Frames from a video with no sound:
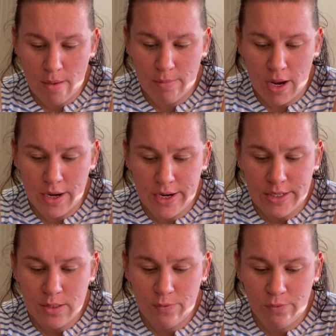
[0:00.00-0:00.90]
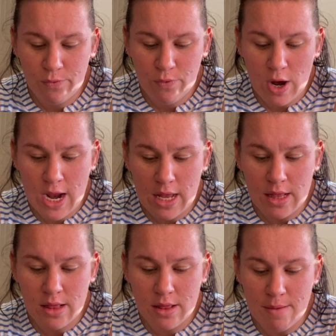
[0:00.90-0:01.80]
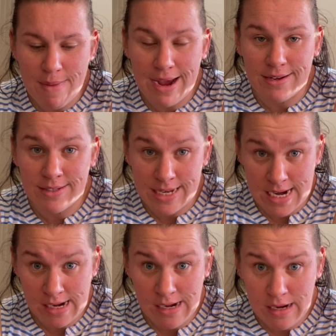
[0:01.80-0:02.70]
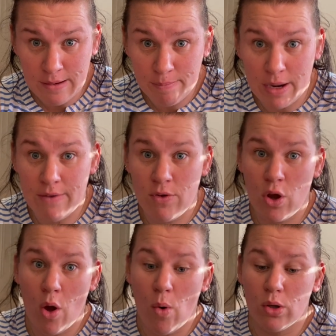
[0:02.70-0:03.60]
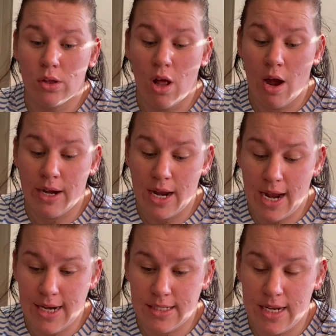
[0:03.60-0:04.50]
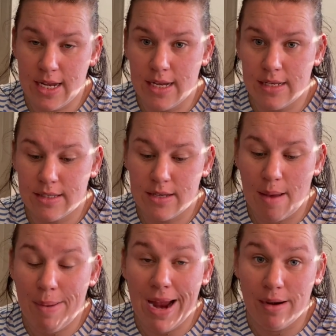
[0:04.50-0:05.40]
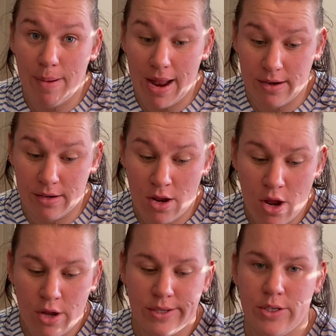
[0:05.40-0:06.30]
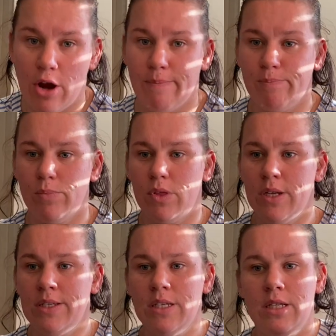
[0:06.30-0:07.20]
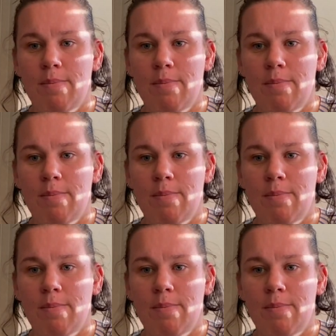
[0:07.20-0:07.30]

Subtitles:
It is free in the magazine, but if you go online, it is a paid pattern. So this is the